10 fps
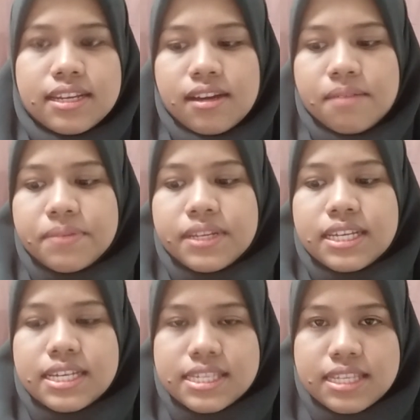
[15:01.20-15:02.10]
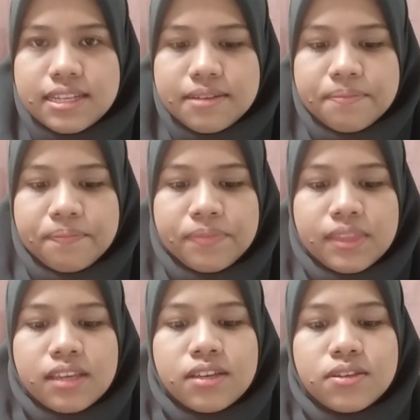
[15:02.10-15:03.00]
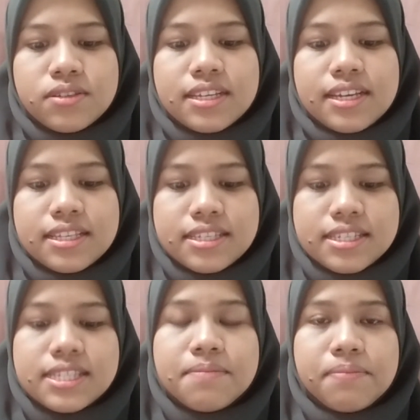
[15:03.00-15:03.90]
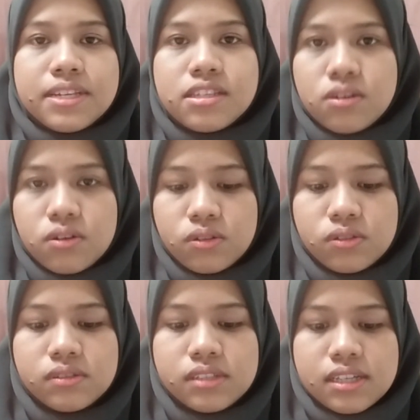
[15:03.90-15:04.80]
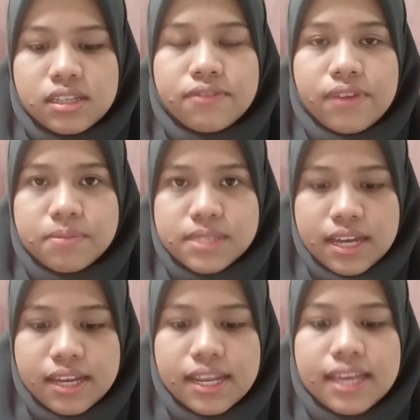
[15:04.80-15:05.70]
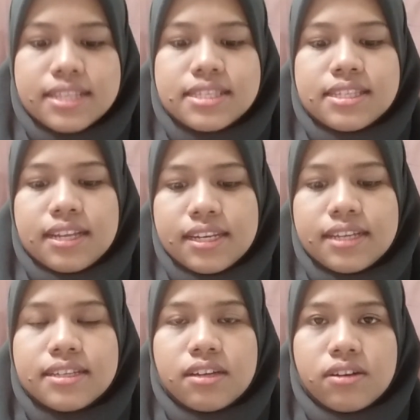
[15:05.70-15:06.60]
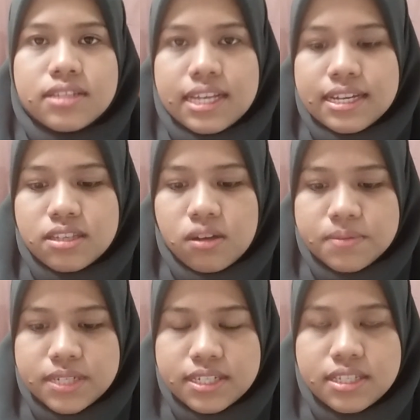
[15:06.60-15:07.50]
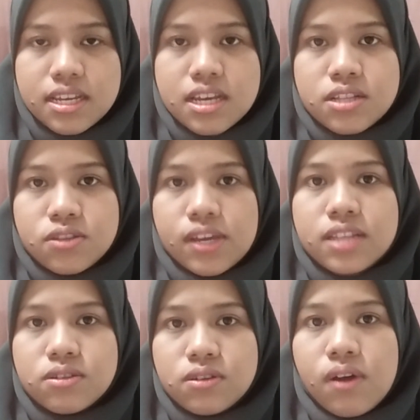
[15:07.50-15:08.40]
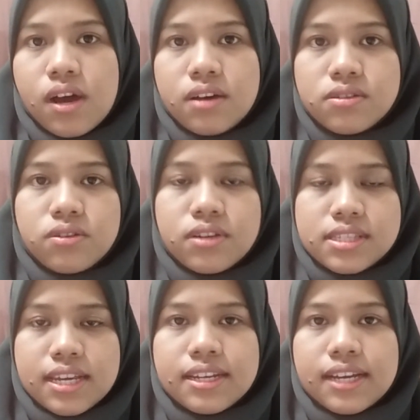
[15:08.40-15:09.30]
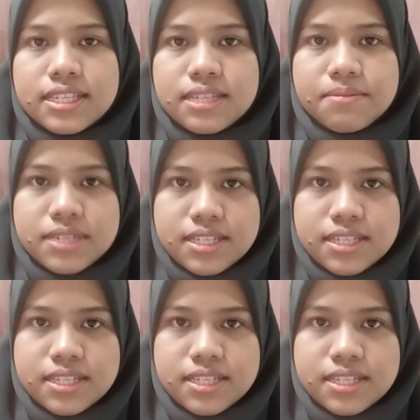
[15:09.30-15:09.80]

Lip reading: the company easily. User can just simply scroll the website and click the contact us option to get to know how to contact the customer